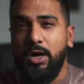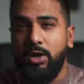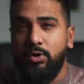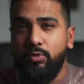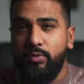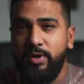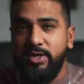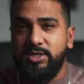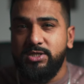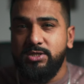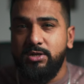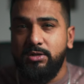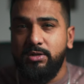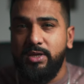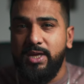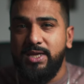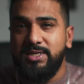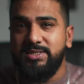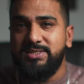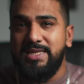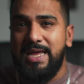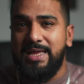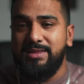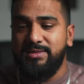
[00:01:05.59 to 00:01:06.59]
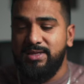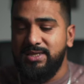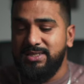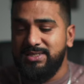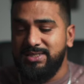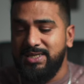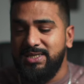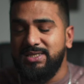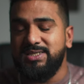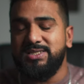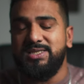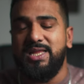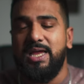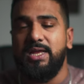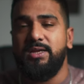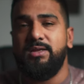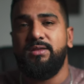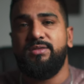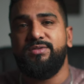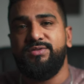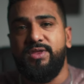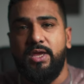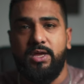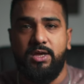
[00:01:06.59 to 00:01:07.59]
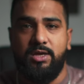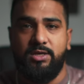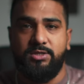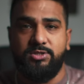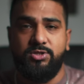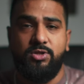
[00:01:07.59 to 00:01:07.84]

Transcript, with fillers: original is that this is slightly thicker